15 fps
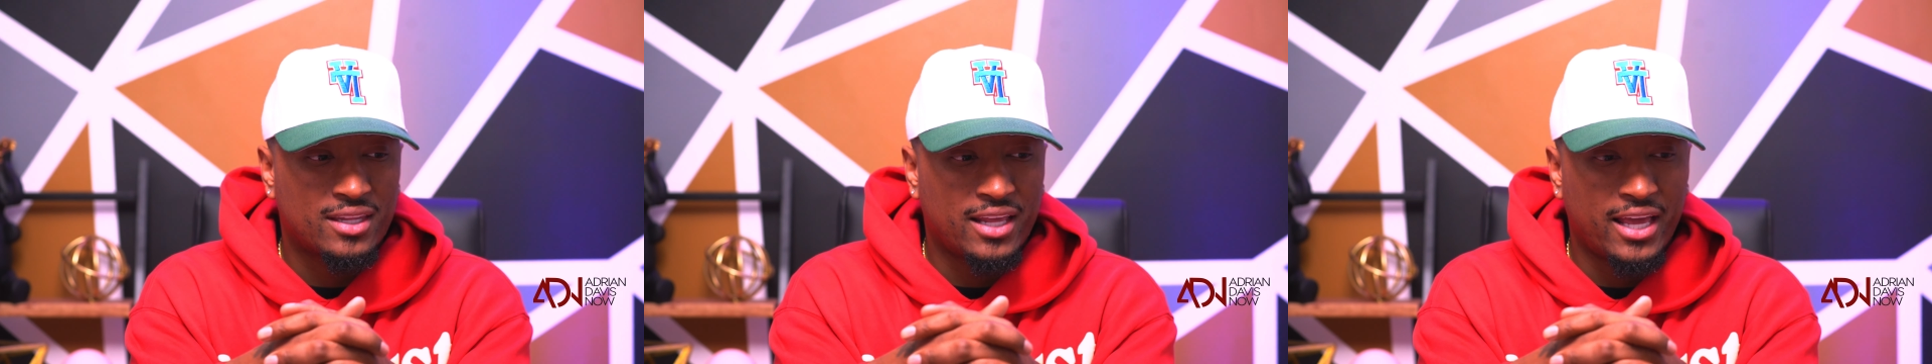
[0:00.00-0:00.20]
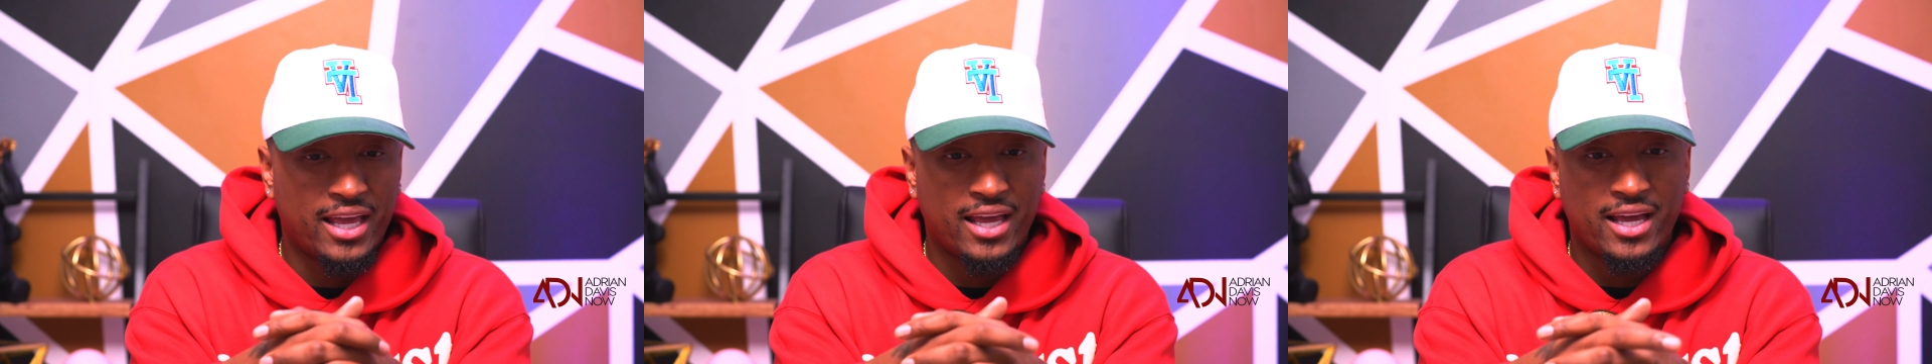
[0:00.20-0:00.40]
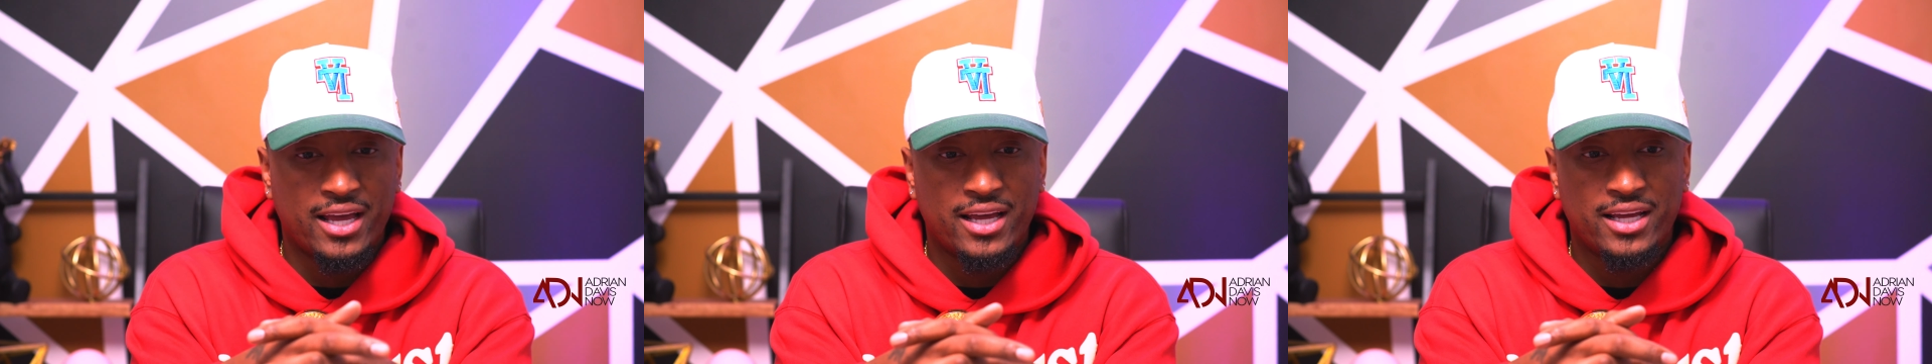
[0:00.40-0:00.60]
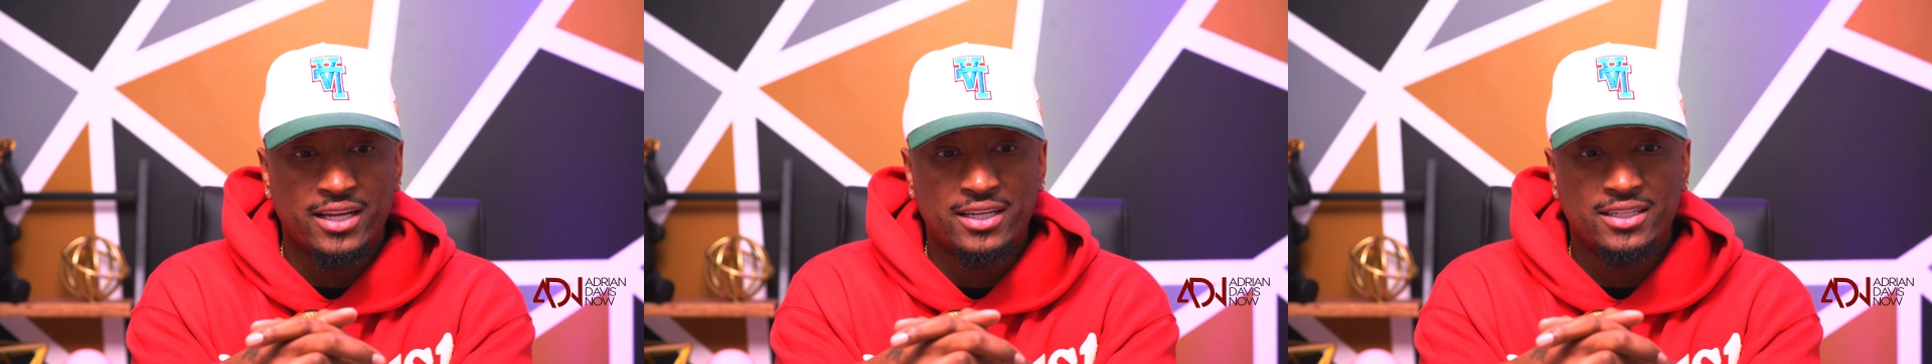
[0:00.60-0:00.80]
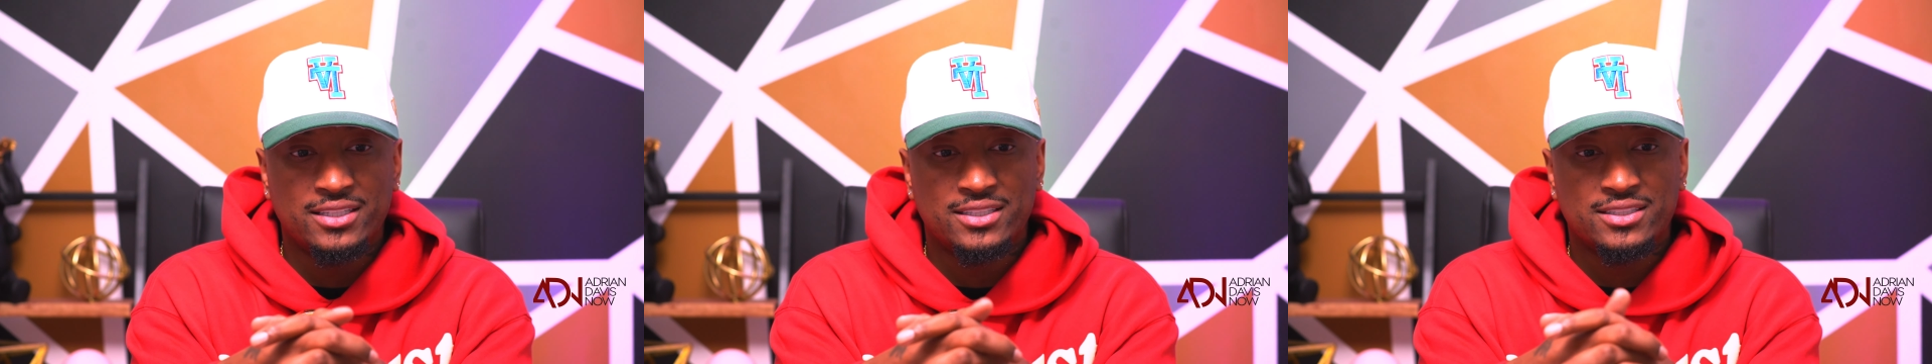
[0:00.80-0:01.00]

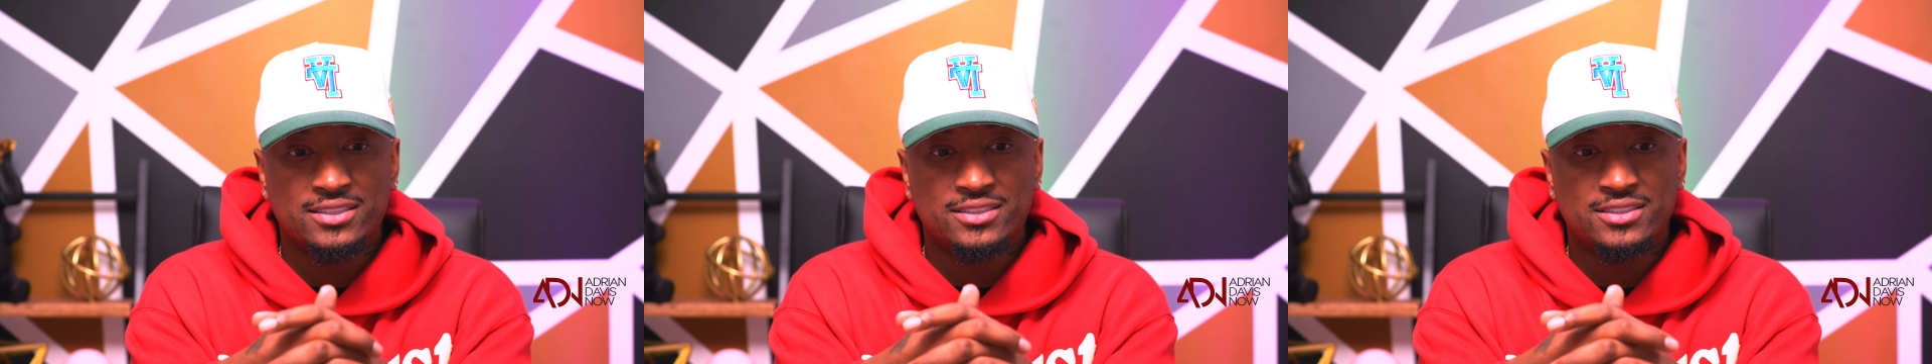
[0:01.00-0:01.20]
and